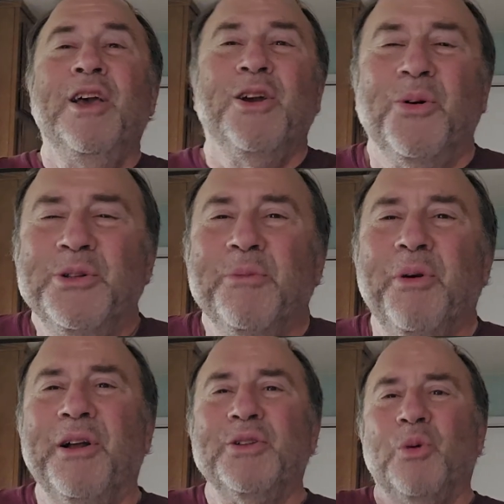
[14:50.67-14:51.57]
Go
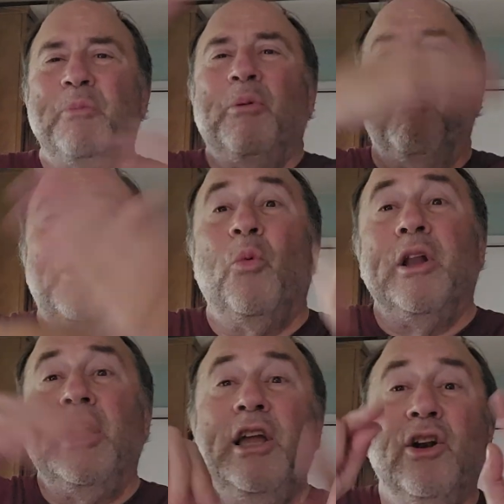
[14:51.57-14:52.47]
somewhere else where people might
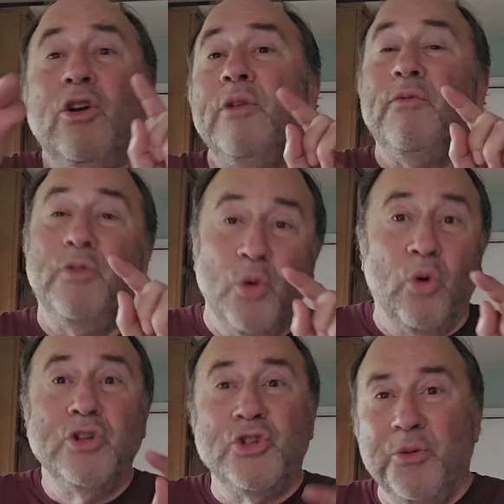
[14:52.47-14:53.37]
want to hear
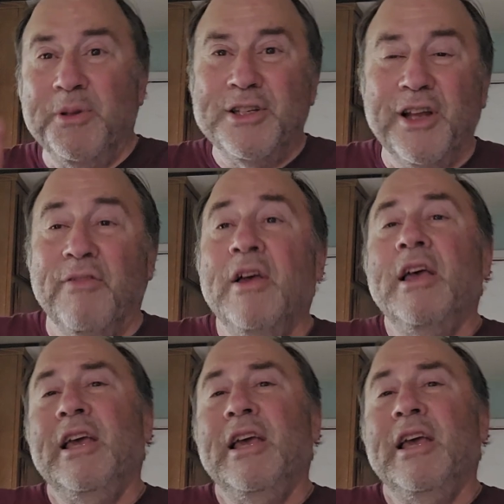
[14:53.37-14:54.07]
your stupid stuff.